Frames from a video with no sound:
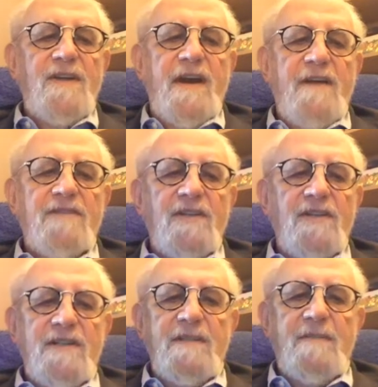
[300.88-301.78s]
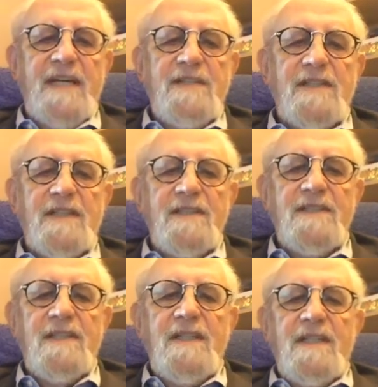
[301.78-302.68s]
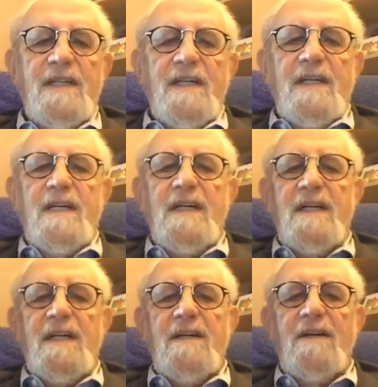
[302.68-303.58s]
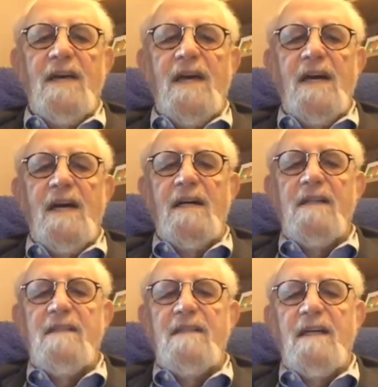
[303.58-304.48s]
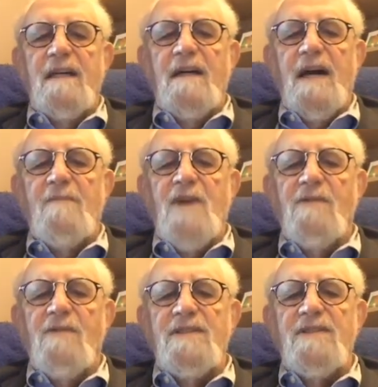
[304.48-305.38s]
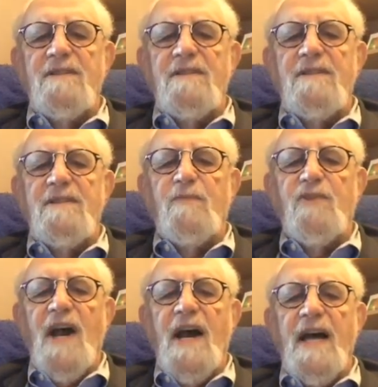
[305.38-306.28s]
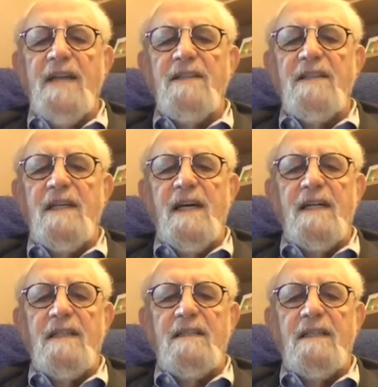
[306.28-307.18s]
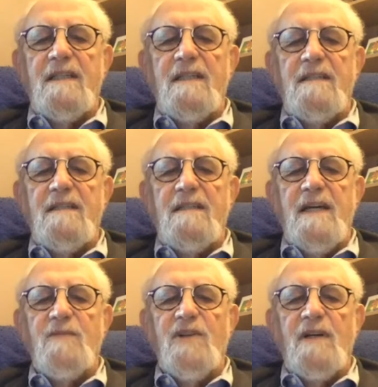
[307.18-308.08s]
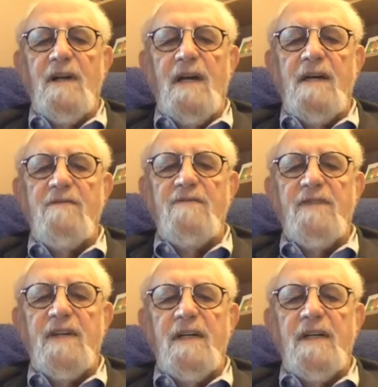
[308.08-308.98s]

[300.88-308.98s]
that you have to learn the basics. And I'm always surprised at the number of